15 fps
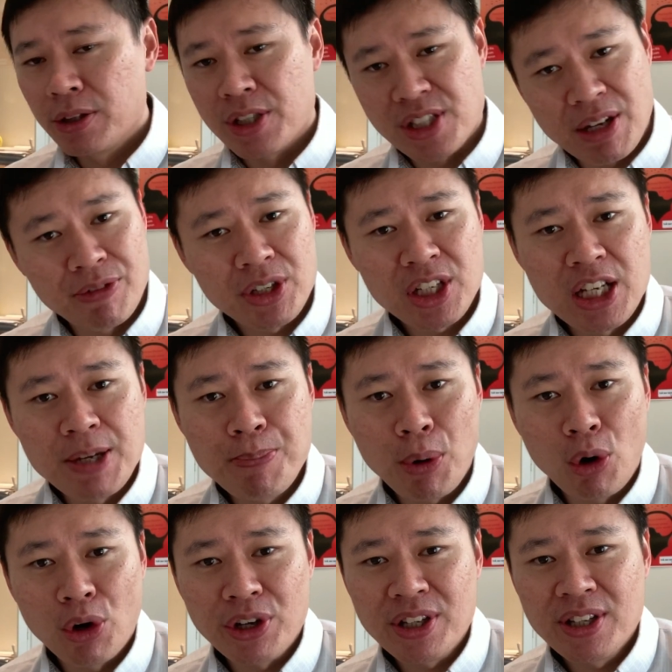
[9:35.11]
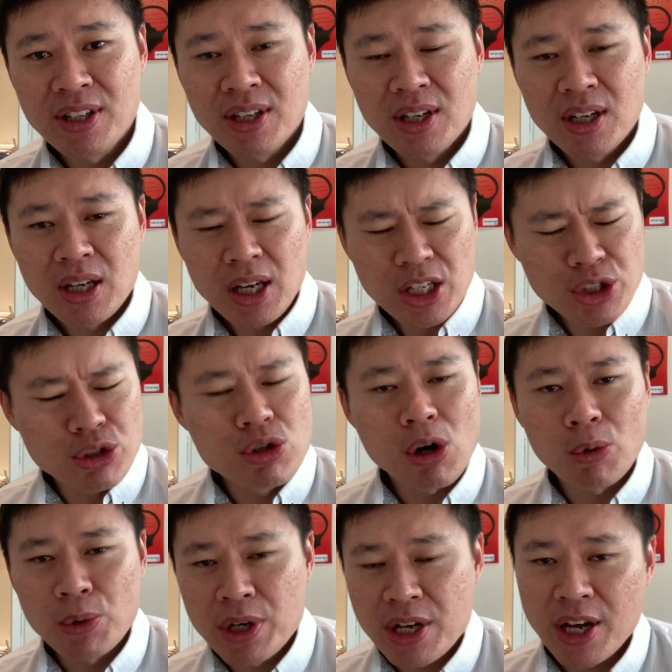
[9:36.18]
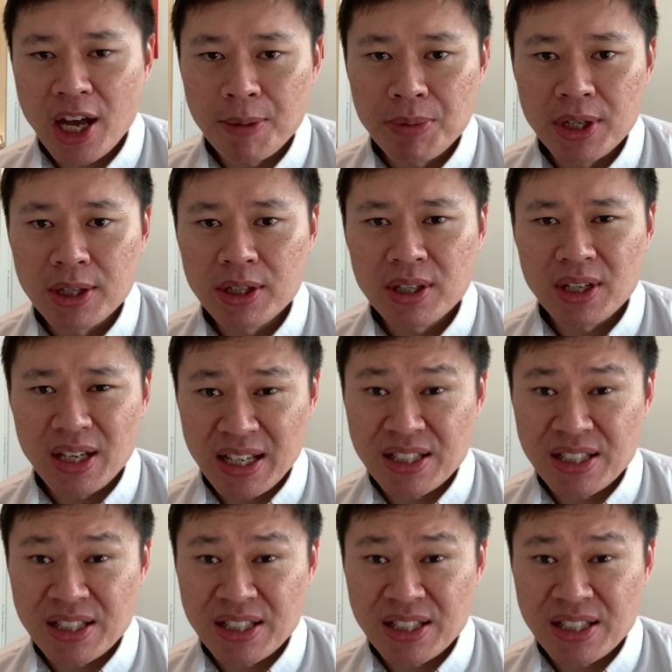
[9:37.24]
The seventh key point is not really a habit,